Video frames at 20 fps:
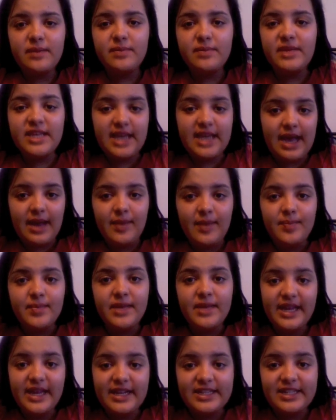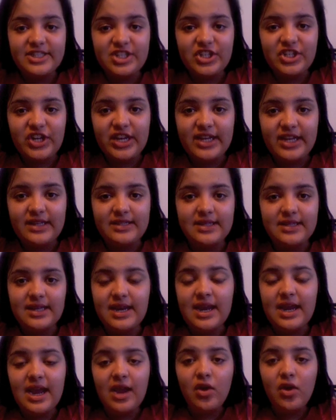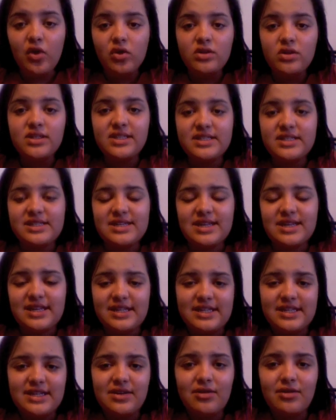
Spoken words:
But yeah, my hand shakes, and I hold it still,